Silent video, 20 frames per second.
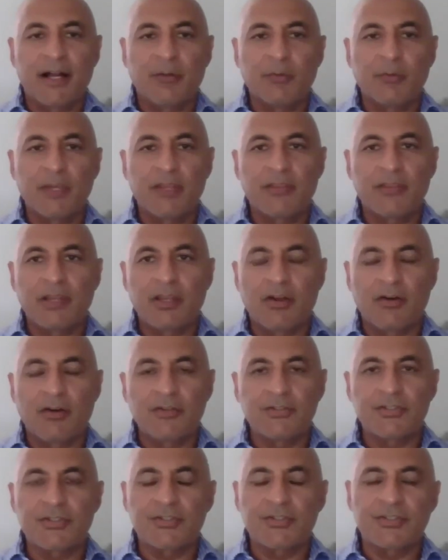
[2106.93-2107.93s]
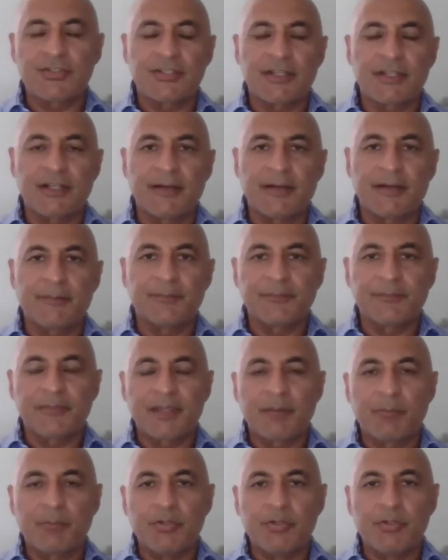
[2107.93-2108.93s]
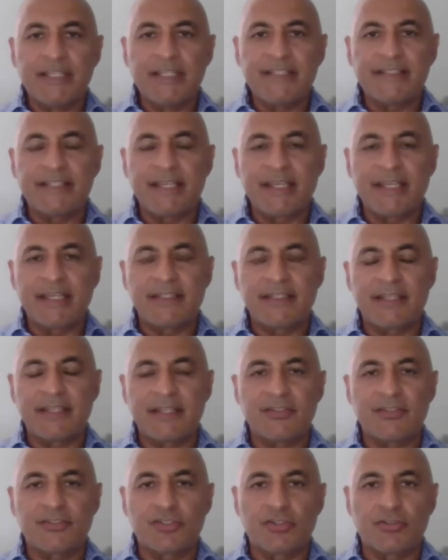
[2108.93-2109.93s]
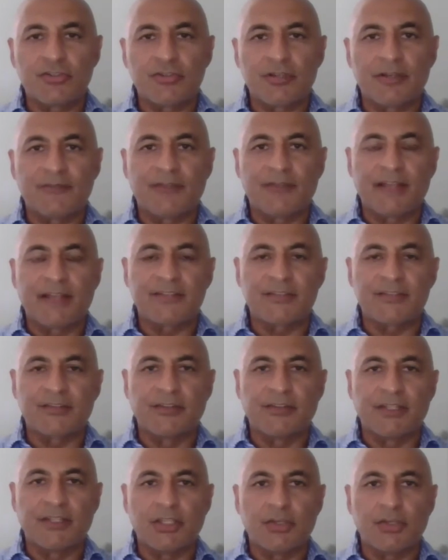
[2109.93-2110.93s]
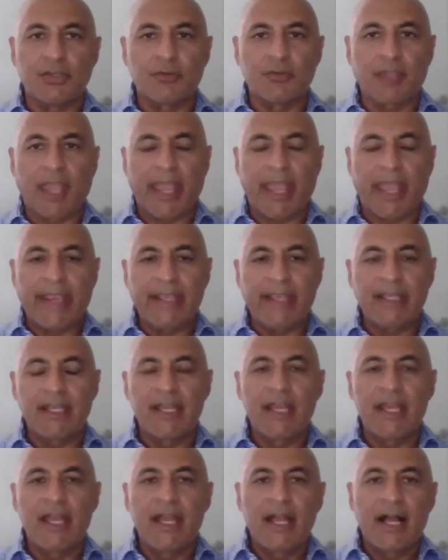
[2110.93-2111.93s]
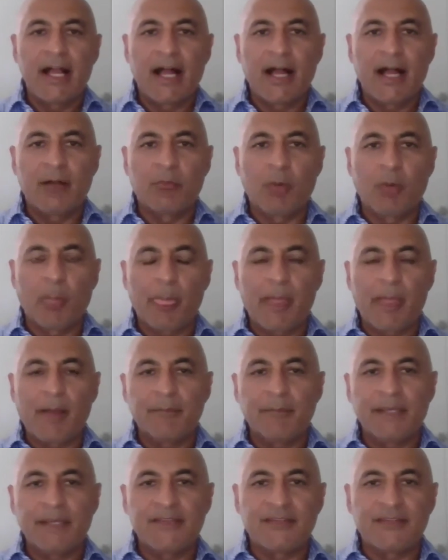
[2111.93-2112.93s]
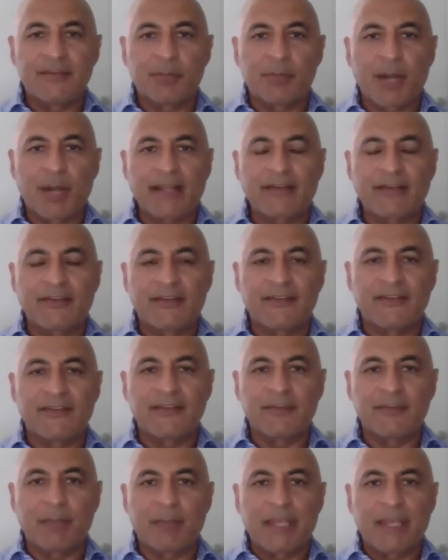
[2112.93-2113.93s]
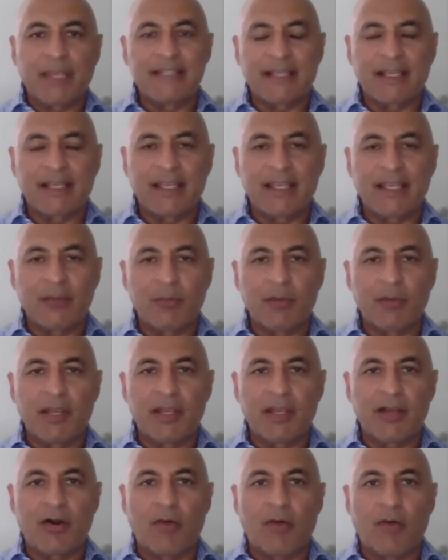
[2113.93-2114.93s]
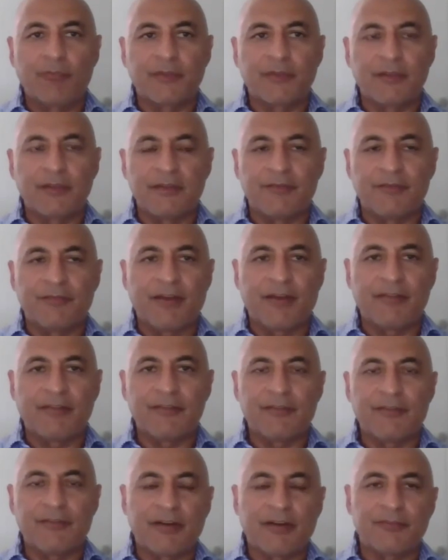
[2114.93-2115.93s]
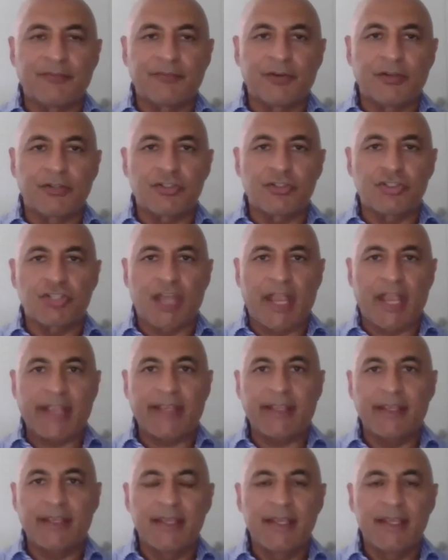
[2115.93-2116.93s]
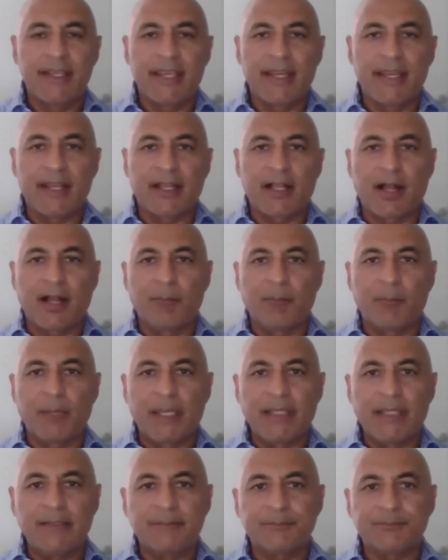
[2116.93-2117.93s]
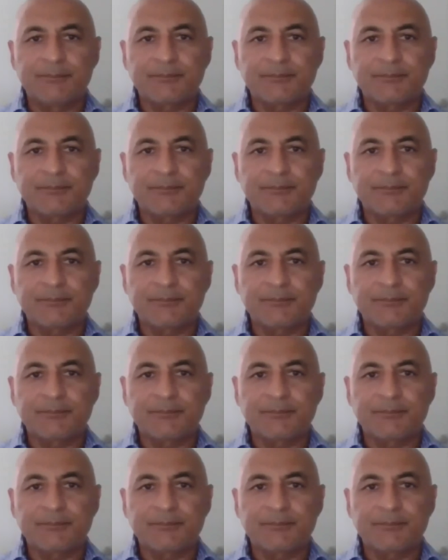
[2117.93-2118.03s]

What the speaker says: We are the largest pre-seed institutional investor in the UK. What that means in practice is basically we're often the very, very first check in a company.